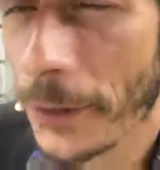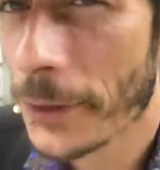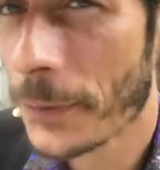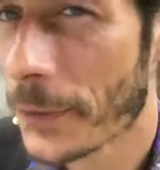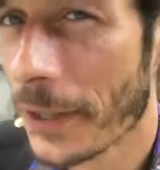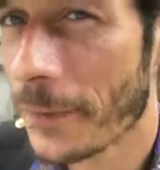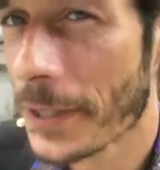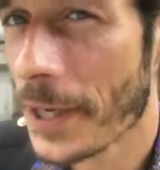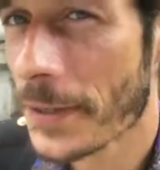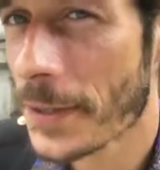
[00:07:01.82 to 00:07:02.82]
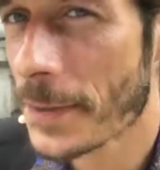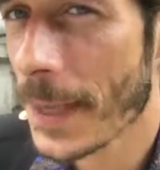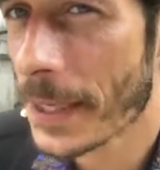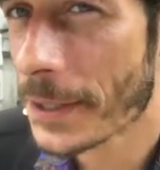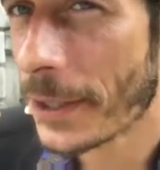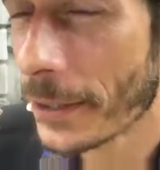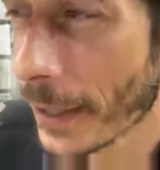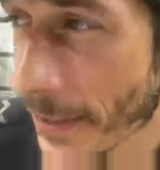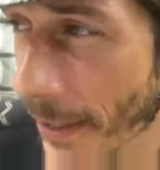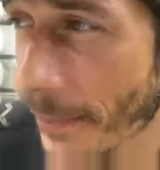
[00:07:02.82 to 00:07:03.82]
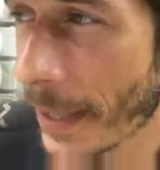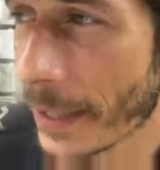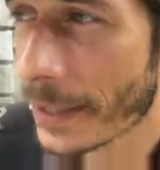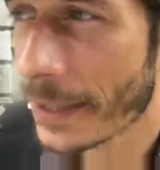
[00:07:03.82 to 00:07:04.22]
court won't give me a chance to speak it unless I make